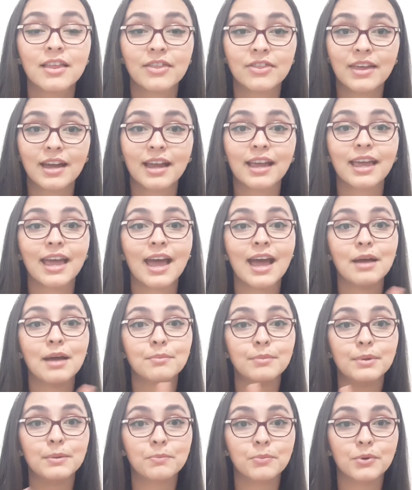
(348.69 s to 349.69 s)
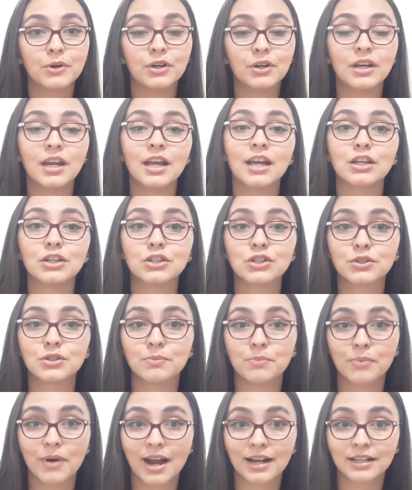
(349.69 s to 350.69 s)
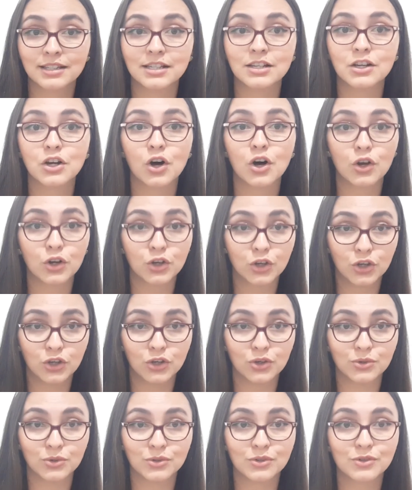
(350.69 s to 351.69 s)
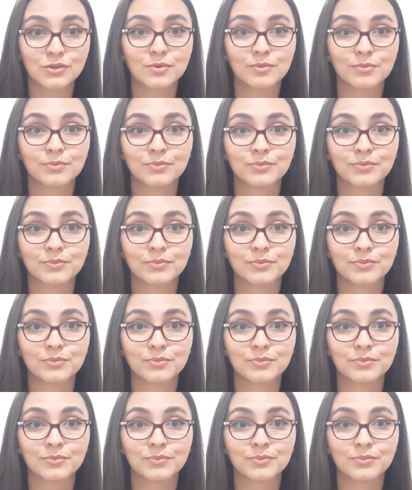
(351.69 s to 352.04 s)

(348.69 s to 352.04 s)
that can be put into practical use.